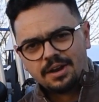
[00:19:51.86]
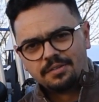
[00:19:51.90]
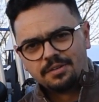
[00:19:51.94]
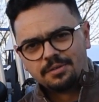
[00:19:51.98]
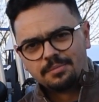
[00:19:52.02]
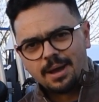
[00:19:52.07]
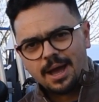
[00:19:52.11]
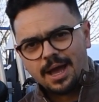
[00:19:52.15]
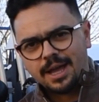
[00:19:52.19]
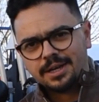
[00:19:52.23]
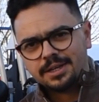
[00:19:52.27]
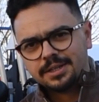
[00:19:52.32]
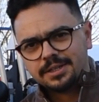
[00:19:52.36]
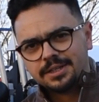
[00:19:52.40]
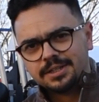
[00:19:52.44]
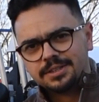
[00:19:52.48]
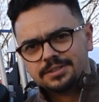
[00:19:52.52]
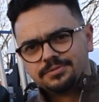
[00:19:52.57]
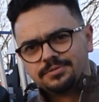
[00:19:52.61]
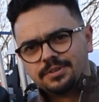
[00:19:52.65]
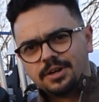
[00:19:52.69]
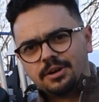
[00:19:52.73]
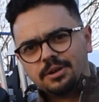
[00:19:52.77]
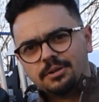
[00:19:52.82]
mind.
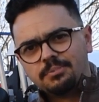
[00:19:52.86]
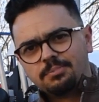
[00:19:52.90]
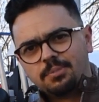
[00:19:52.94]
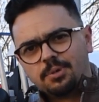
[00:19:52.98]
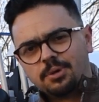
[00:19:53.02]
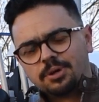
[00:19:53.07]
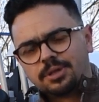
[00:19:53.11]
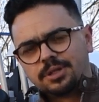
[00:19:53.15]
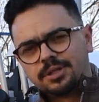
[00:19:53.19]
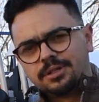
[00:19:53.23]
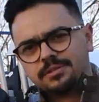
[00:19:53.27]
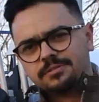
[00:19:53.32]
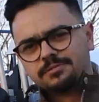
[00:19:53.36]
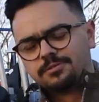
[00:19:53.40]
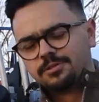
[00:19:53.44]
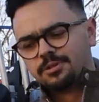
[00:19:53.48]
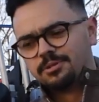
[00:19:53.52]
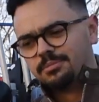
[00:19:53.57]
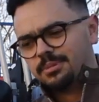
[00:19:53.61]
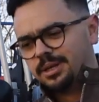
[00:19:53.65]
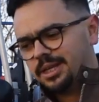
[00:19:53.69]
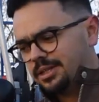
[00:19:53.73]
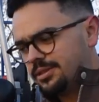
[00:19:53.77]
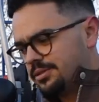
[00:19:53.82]
It's very important
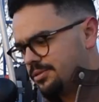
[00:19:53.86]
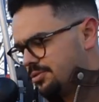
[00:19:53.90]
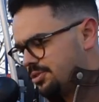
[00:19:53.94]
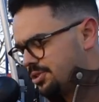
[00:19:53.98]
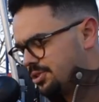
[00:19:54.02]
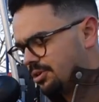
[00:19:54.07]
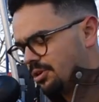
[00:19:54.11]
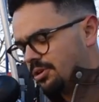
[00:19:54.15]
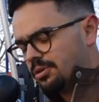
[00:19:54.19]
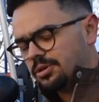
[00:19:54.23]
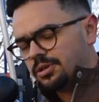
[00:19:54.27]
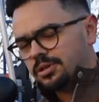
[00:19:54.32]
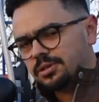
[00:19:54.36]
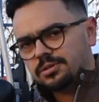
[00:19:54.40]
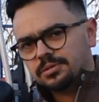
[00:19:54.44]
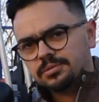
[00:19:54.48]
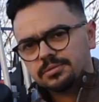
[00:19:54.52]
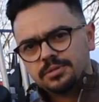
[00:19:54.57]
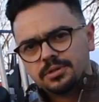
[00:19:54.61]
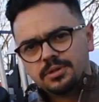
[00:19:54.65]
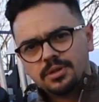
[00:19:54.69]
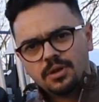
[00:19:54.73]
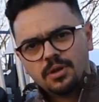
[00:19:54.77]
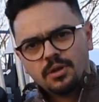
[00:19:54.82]
for me to show you
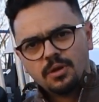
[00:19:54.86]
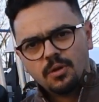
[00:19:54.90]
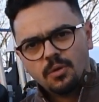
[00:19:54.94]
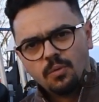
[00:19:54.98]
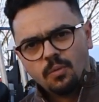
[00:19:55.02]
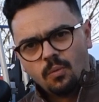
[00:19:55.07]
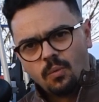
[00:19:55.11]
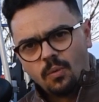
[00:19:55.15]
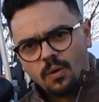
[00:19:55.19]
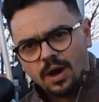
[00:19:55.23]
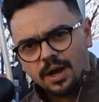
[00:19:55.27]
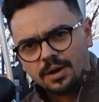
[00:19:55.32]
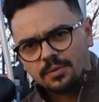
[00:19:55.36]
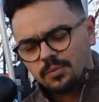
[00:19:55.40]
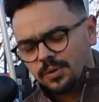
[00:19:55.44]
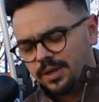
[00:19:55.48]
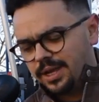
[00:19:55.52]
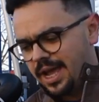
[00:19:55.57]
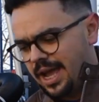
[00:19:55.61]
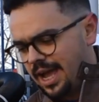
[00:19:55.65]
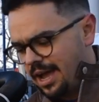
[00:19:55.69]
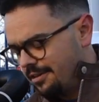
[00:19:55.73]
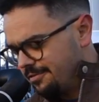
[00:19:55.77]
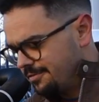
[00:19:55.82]
what we
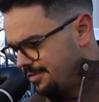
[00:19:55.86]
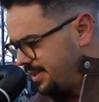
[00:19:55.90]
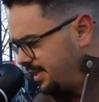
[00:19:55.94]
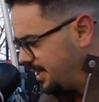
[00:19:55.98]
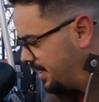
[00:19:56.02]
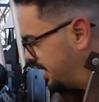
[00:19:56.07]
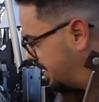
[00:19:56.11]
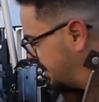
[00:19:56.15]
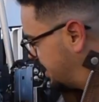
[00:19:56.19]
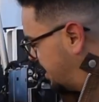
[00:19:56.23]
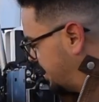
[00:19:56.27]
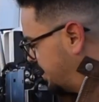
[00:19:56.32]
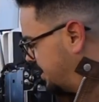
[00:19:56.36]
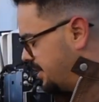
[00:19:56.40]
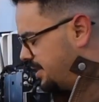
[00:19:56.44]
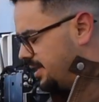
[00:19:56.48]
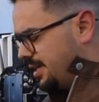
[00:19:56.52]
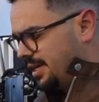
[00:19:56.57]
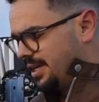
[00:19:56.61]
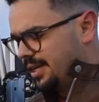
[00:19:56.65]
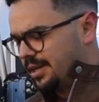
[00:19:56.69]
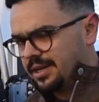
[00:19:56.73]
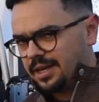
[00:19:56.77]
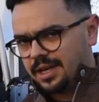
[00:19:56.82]
have here on
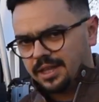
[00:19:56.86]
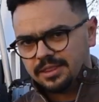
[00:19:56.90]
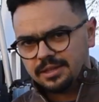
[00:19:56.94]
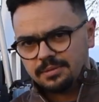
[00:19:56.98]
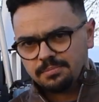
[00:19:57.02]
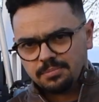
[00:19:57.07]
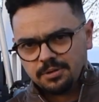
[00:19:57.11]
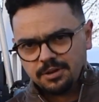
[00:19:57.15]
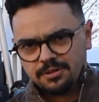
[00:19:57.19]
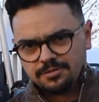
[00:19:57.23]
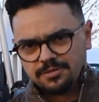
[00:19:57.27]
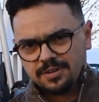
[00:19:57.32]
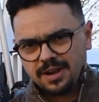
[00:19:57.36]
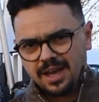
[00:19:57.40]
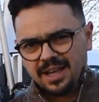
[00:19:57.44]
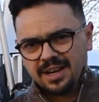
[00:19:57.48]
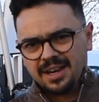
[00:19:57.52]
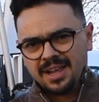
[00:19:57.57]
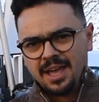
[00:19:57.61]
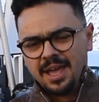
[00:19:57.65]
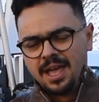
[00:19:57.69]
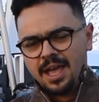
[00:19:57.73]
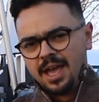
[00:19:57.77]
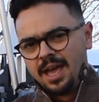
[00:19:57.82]
the pre-flight.
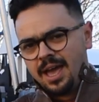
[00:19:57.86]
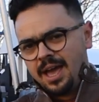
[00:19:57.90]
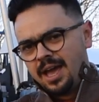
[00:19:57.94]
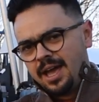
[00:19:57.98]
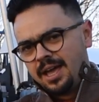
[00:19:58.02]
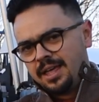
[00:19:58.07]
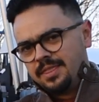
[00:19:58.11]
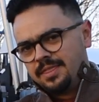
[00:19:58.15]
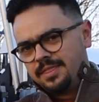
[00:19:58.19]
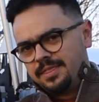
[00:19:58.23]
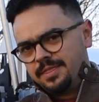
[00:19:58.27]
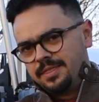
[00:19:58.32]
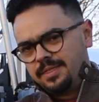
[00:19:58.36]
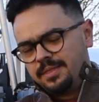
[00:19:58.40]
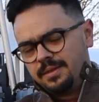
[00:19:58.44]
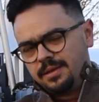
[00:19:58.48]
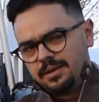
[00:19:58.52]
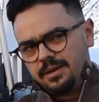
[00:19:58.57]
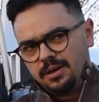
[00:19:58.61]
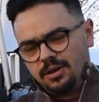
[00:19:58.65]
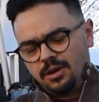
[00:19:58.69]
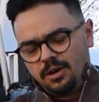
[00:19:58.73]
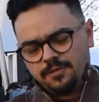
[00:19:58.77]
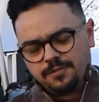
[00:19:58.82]

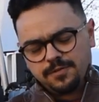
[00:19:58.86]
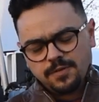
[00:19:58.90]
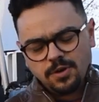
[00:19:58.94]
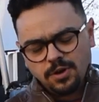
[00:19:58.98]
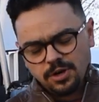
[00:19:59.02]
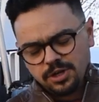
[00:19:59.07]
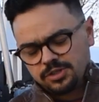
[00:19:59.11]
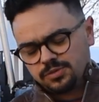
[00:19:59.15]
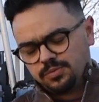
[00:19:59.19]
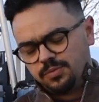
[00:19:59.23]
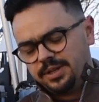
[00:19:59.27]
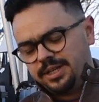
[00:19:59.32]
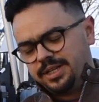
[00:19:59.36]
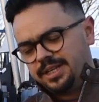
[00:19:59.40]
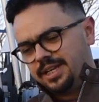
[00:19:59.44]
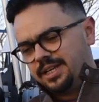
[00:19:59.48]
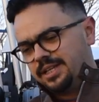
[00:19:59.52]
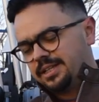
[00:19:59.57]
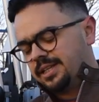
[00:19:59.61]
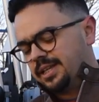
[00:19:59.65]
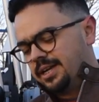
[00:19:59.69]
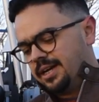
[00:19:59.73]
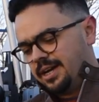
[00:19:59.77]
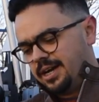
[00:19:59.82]
Of course, we
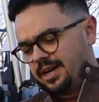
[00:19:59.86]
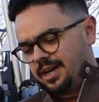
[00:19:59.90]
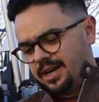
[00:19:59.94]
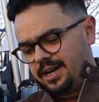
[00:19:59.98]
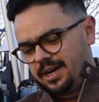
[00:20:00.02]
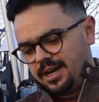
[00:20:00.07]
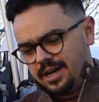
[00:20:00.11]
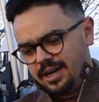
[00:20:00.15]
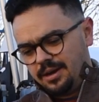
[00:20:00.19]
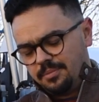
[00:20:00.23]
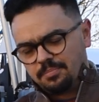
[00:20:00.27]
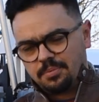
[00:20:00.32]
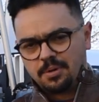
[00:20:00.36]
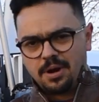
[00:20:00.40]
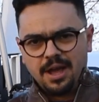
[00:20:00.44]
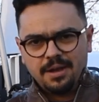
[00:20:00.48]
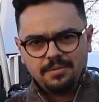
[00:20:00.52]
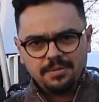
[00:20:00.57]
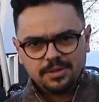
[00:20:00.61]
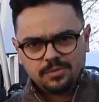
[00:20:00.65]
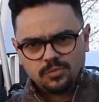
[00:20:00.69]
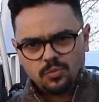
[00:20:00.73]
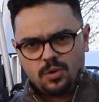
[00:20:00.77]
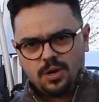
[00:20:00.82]
did a
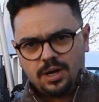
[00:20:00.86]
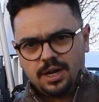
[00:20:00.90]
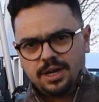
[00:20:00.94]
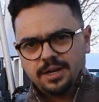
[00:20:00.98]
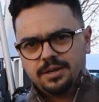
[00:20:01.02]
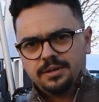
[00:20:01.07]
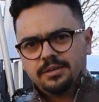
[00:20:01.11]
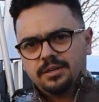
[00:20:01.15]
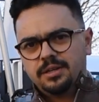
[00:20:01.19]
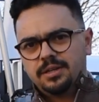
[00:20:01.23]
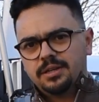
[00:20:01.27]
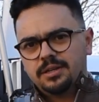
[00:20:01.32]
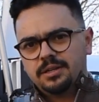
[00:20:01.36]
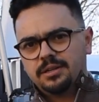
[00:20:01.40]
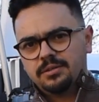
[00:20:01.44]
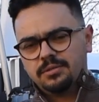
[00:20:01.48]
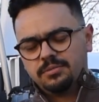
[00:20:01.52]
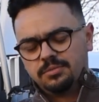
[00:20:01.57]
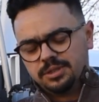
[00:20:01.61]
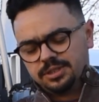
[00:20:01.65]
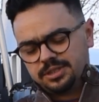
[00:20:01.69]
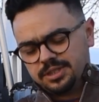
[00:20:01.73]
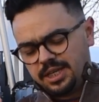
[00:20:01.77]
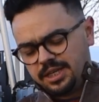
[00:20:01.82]
private one.
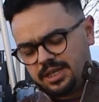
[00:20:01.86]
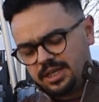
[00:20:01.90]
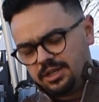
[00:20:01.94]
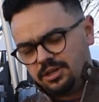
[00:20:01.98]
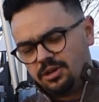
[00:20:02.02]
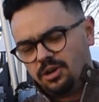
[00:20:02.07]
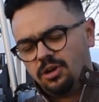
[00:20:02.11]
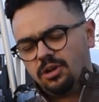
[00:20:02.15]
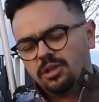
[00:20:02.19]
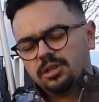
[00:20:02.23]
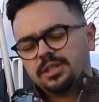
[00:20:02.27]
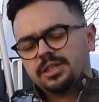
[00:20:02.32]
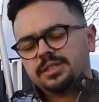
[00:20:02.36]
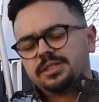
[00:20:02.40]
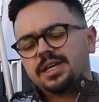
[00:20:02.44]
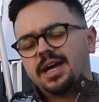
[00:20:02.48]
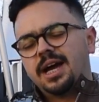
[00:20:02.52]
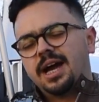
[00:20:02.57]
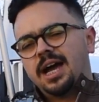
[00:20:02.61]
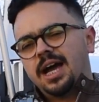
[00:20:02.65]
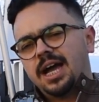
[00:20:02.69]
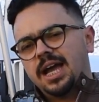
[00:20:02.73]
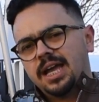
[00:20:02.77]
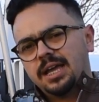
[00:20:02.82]
We're taking all the
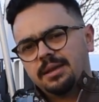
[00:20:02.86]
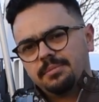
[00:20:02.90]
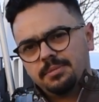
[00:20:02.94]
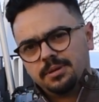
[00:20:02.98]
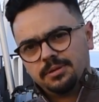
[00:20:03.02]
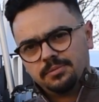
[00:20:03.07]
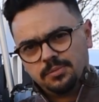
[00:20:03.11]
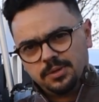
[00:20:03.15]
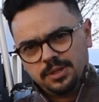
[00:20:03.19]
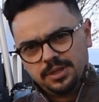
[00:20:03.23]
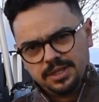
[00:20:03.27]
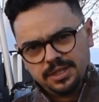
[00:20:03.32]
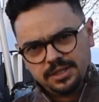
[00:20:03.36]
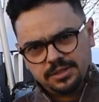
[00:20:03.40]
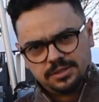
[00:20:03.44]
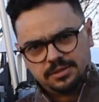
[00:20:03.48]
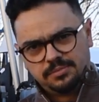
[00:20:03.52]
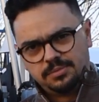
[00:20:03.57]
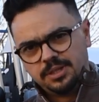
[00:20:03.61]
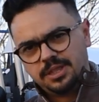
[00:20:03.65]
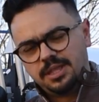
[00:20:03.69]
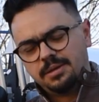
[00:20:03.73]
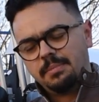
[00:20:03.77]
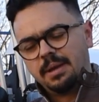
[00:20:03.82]
time and with
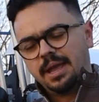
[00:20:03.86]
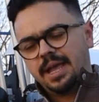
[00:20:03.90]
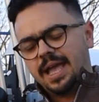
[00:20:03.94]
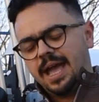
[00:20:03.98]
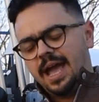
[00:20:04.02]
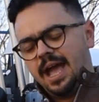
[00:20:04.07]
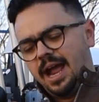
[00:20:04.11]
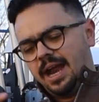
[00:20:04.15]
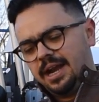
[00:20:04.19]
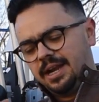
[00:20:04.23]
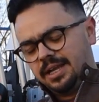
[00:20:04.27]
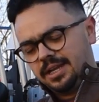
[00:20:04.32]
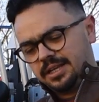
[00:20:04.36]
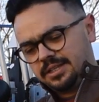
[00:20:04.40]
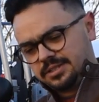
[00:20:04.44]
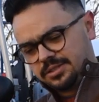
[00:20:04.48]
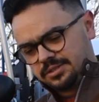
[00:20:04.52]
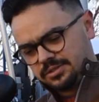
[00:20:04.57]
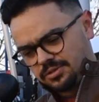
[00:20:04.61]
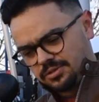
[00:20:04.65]
the mechanics